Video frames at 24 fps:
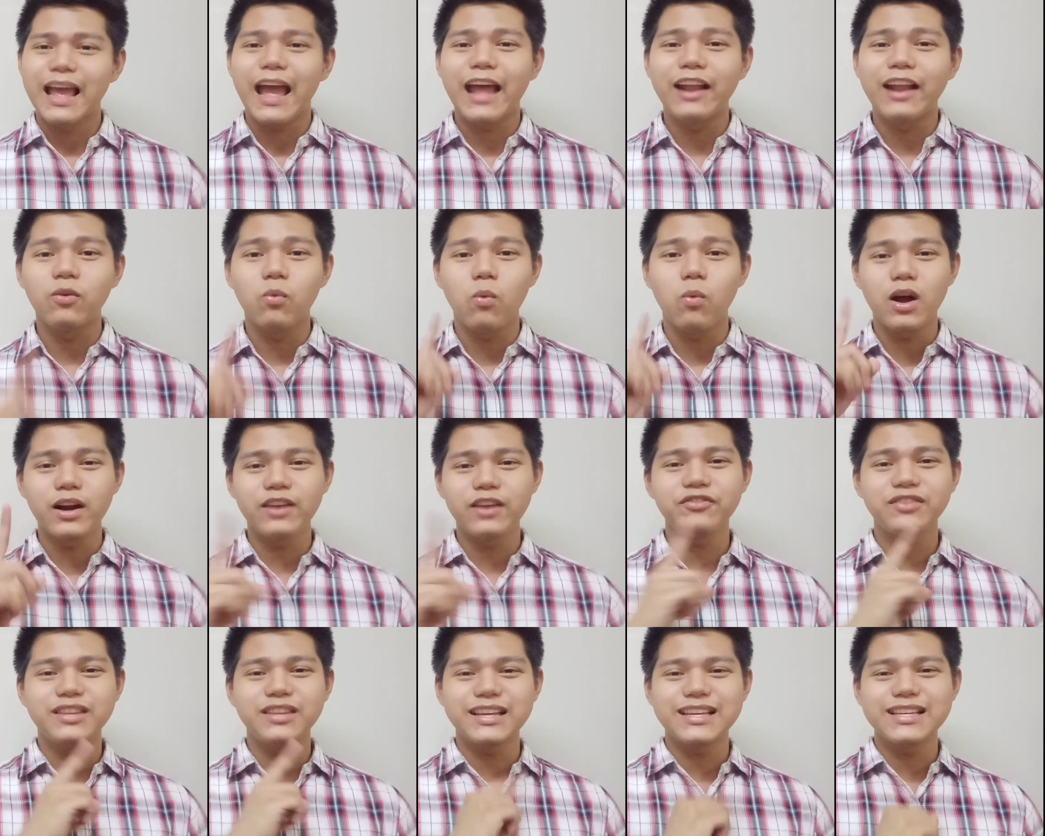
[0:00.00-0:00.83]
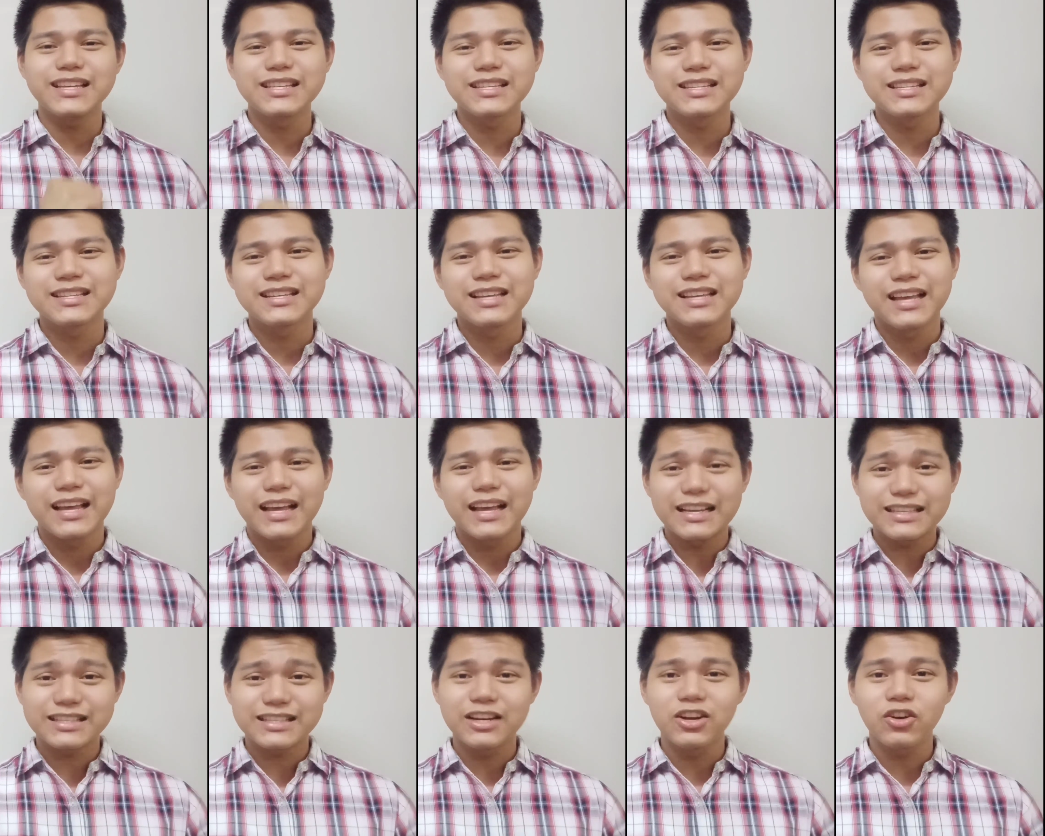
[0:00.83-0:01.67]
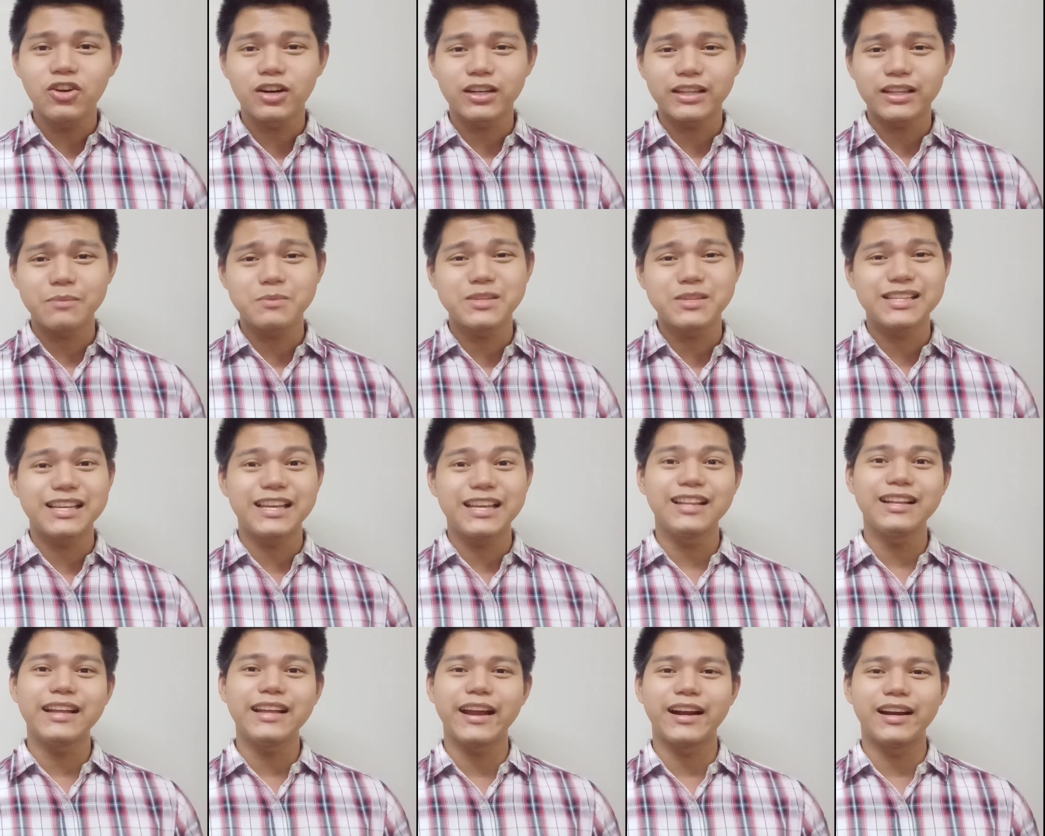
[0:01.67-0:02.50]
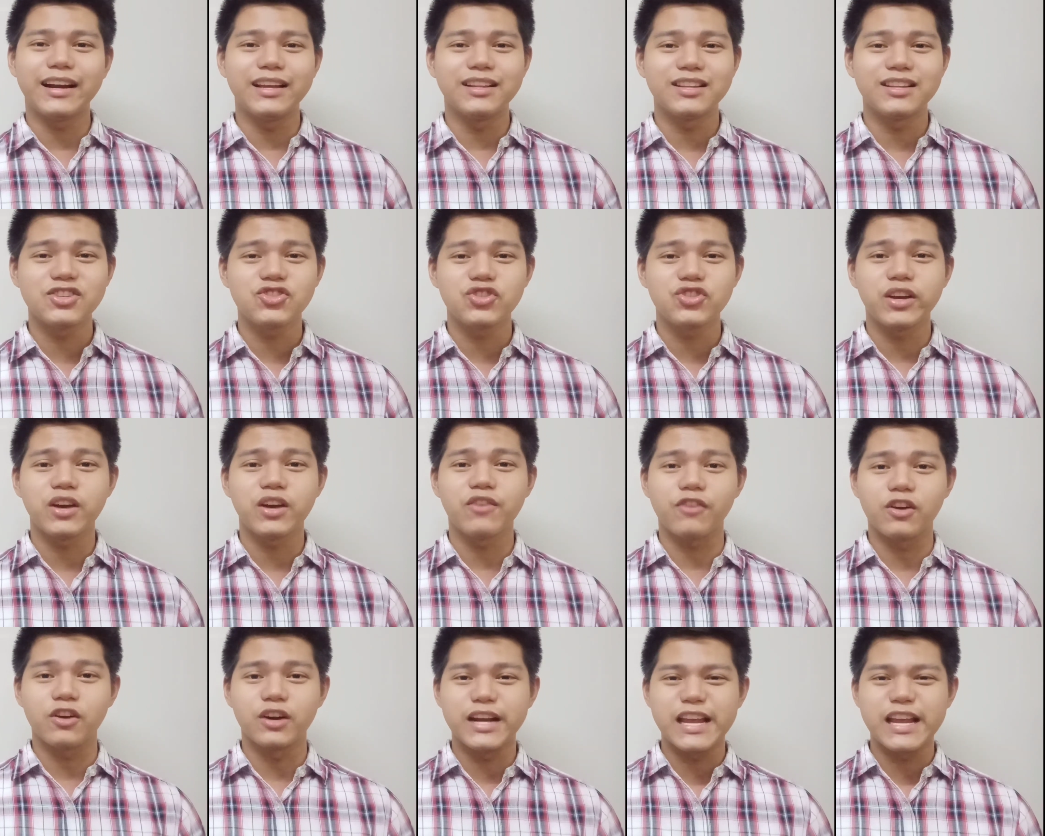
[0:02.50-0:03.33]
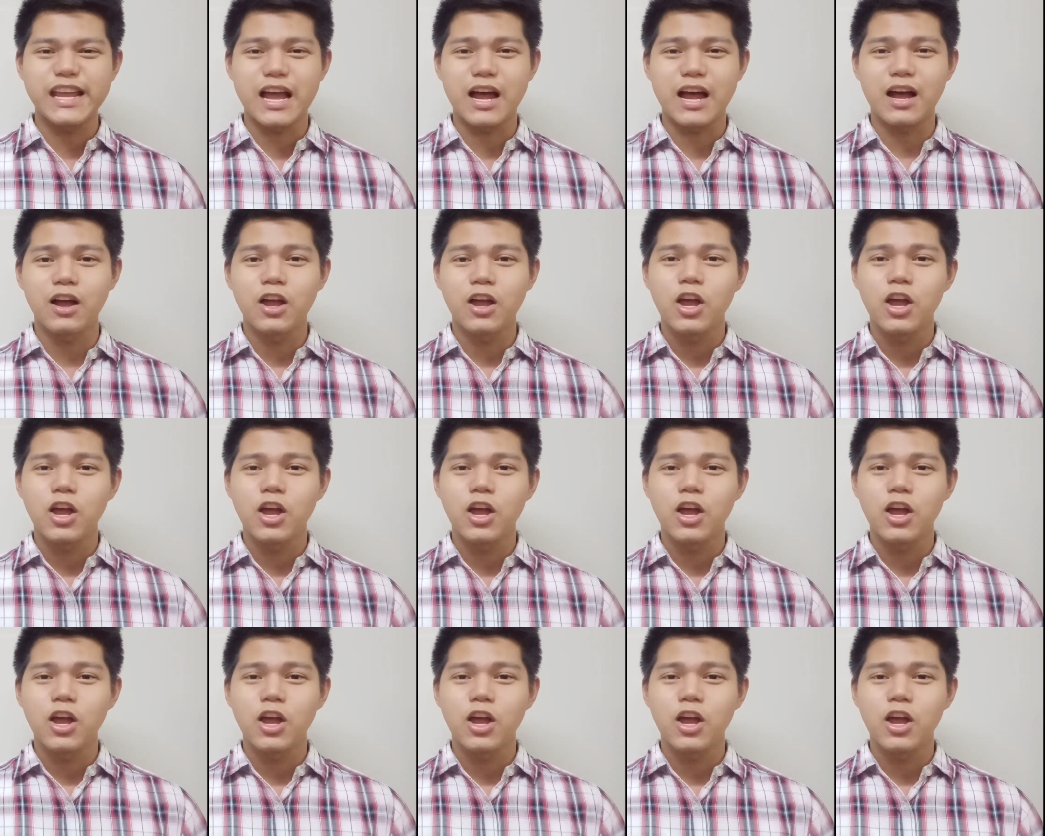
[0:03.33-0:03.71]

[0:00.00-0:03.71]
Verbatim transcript: And one of these is the lucrative skincare industry of Korea,